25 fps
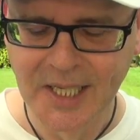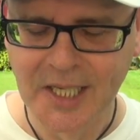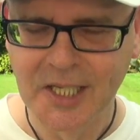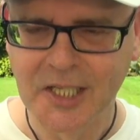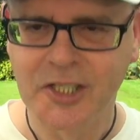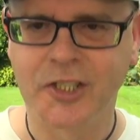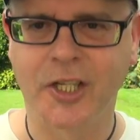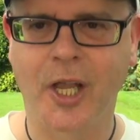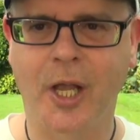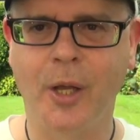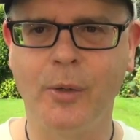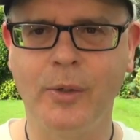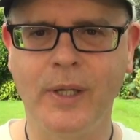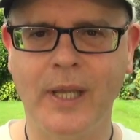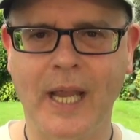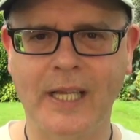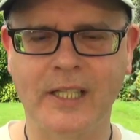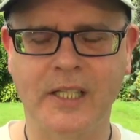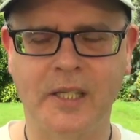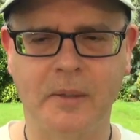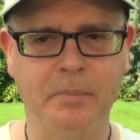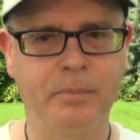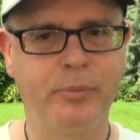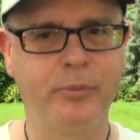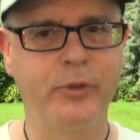So
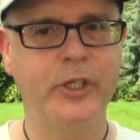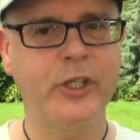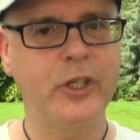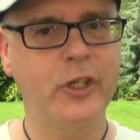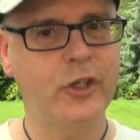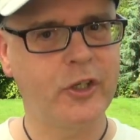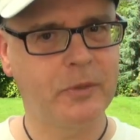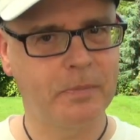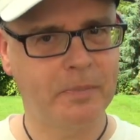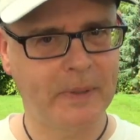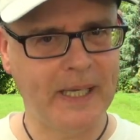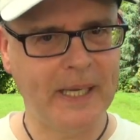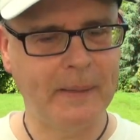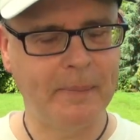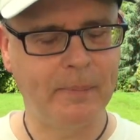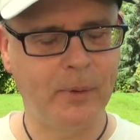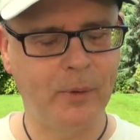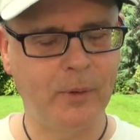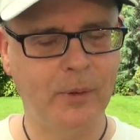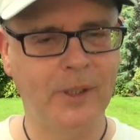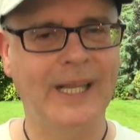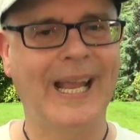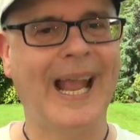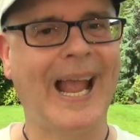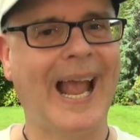yes, British
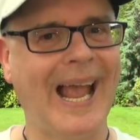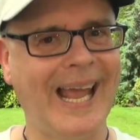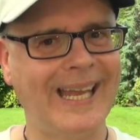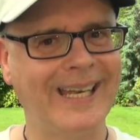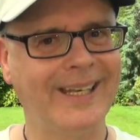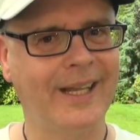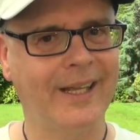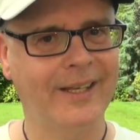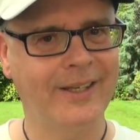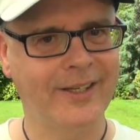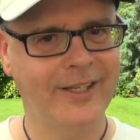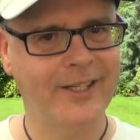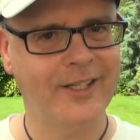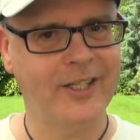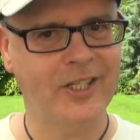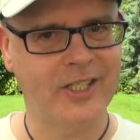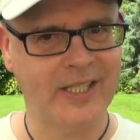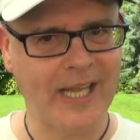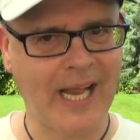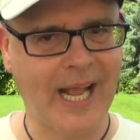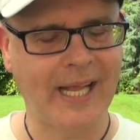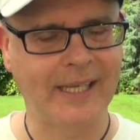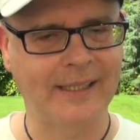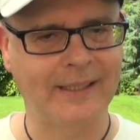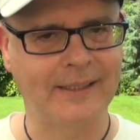people can
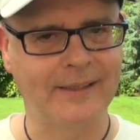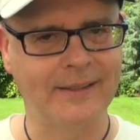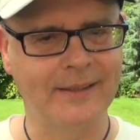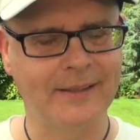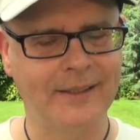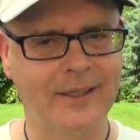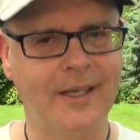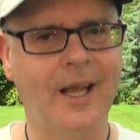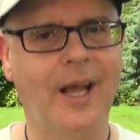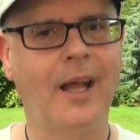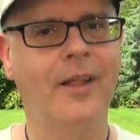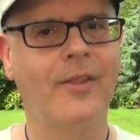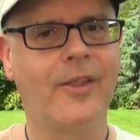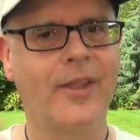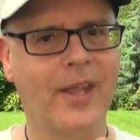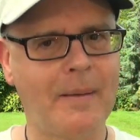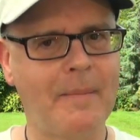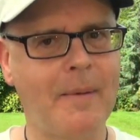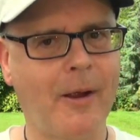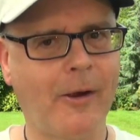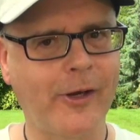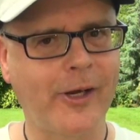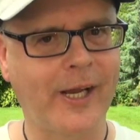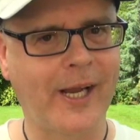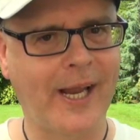understand the
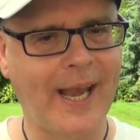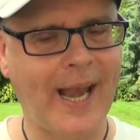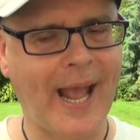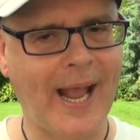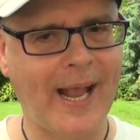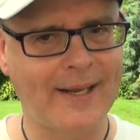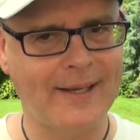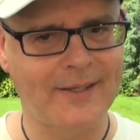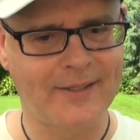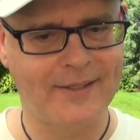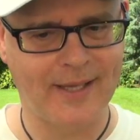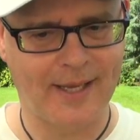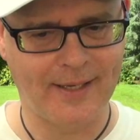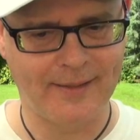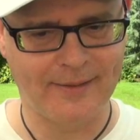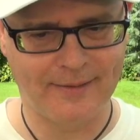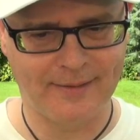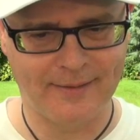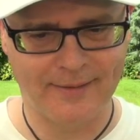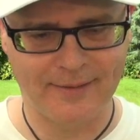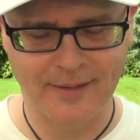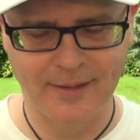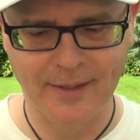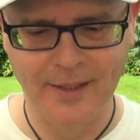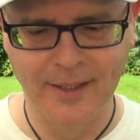American
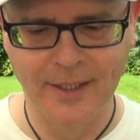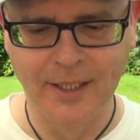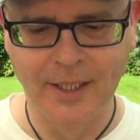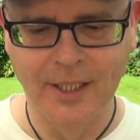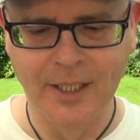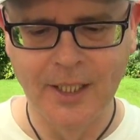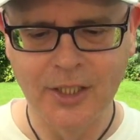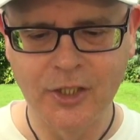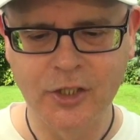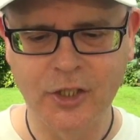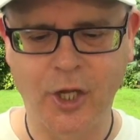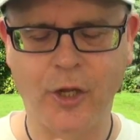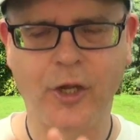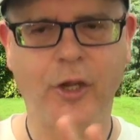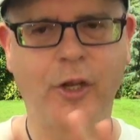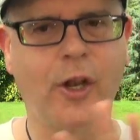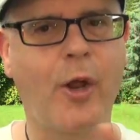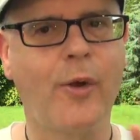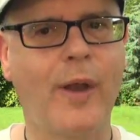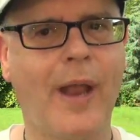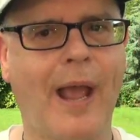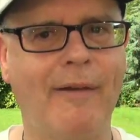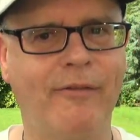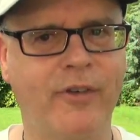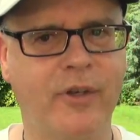accent. So you
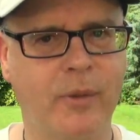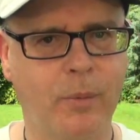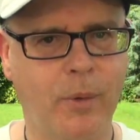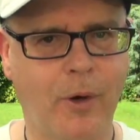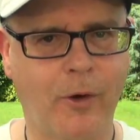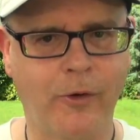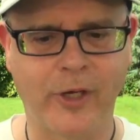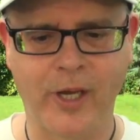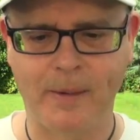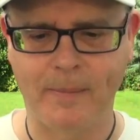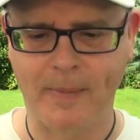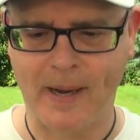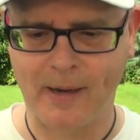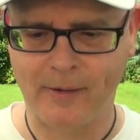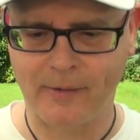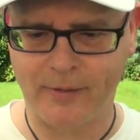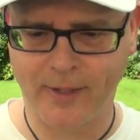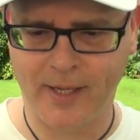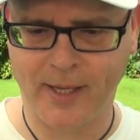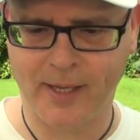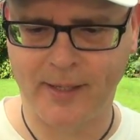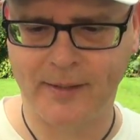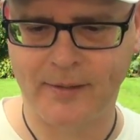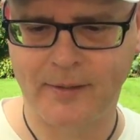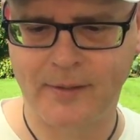don't have to worry about
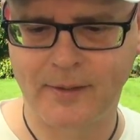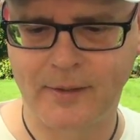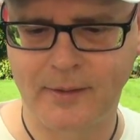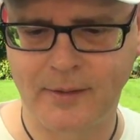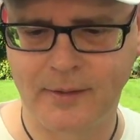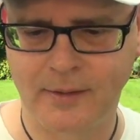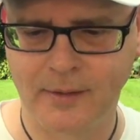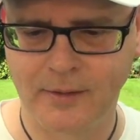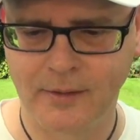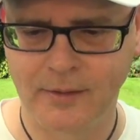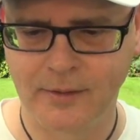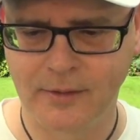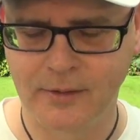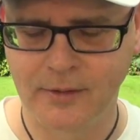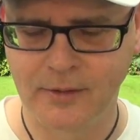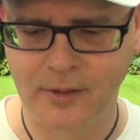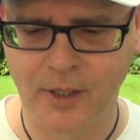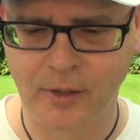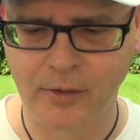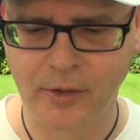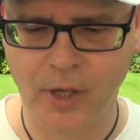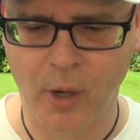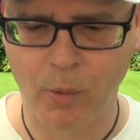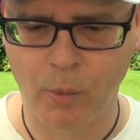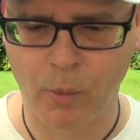that.
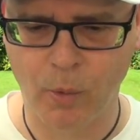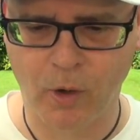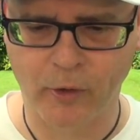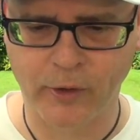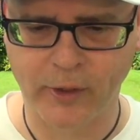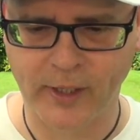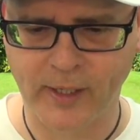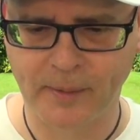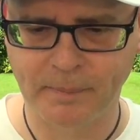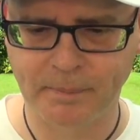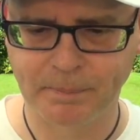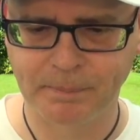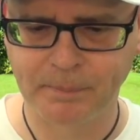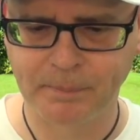So don't worry.